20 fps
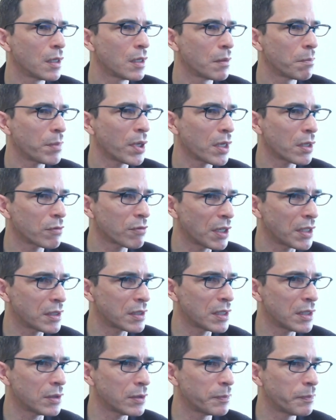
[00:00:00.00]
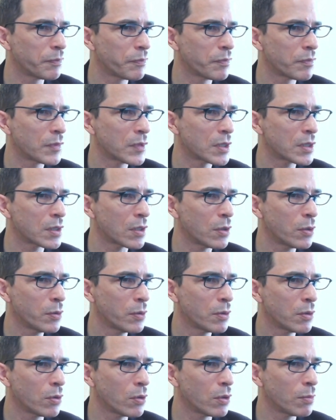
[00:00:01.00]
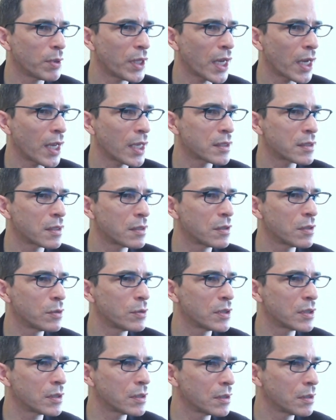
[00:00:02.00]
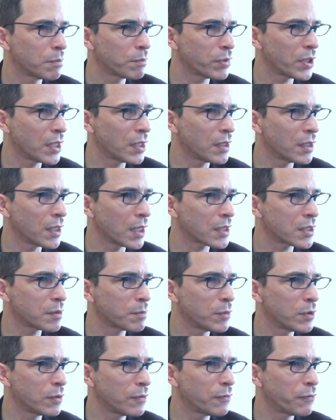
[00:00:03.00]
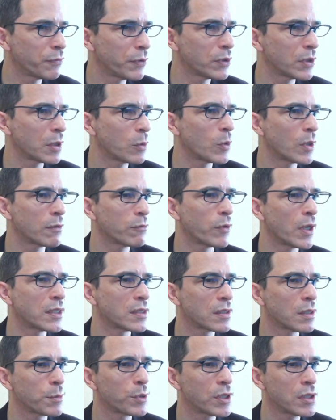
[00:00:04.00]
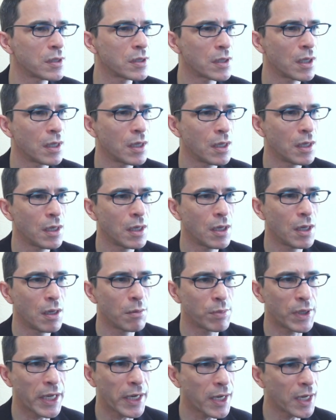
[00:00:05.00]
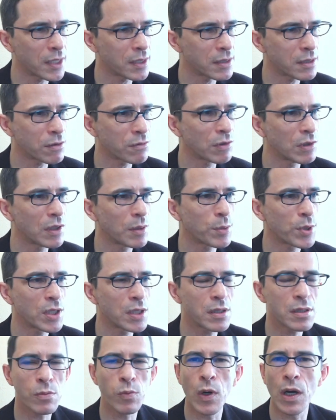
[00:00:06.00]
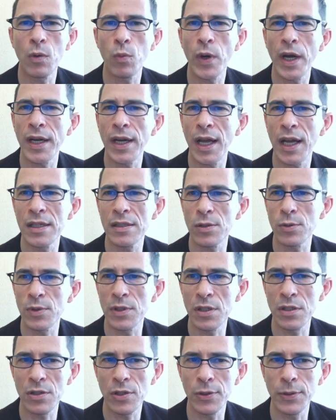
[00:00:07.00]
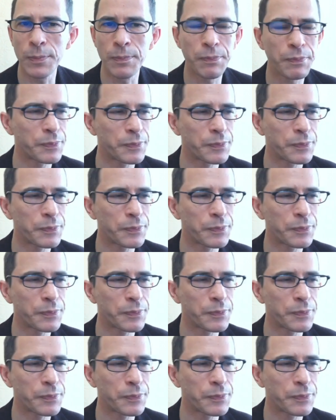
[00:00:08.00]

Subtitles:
by a great deal. So all black has to do is play a next move, filling one of white's liberties. Black has 3 liberties, while white has only 2.